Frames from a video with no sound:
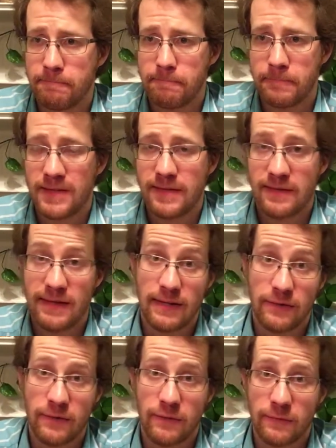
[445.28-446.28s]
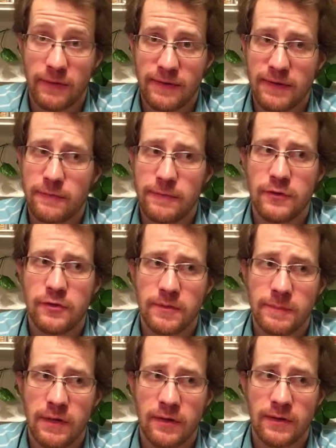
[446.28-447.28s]
But that also, I think, featured
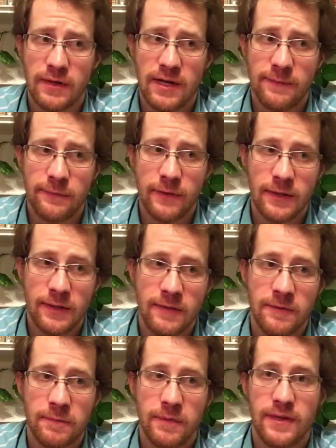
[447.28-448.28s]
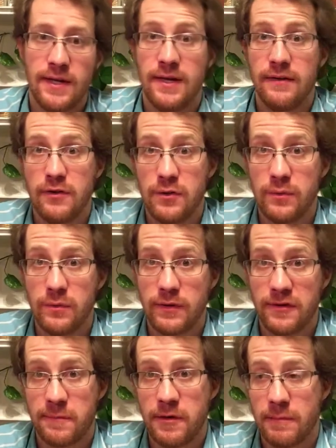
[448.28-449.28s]
American hop varieties, but not new
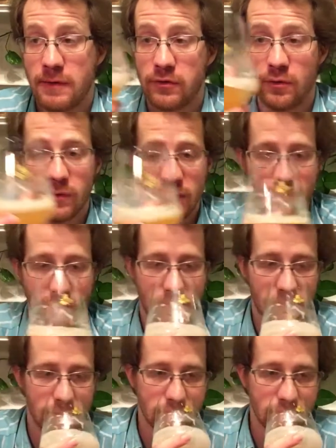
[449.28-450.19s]
experimental ones.